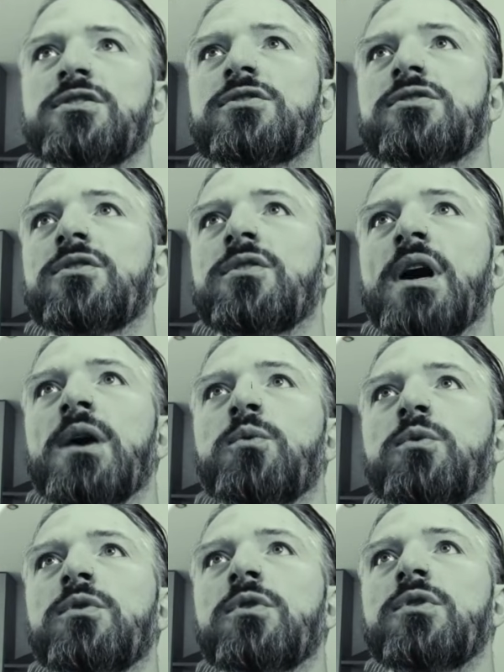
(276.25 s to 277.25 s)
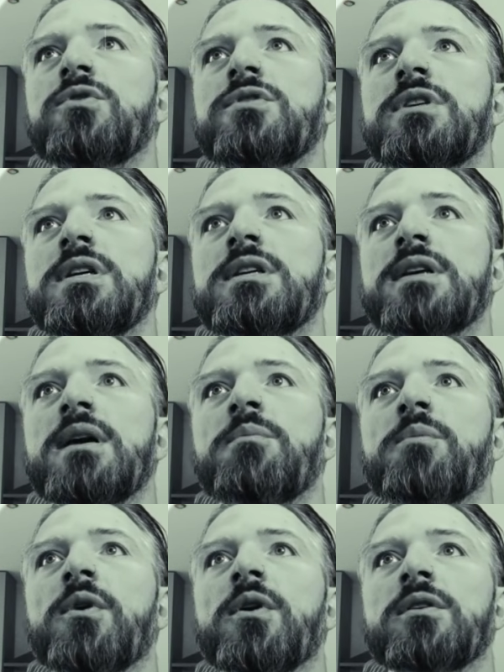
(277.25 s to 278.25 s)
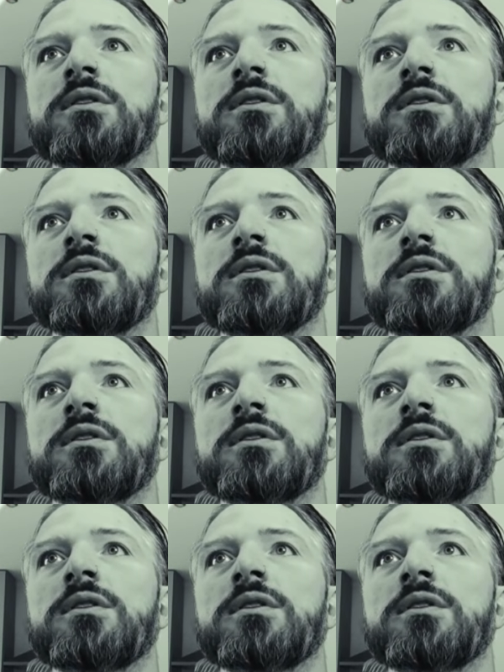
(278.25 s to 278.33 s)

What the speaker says: so I wouldn't lose the tempo.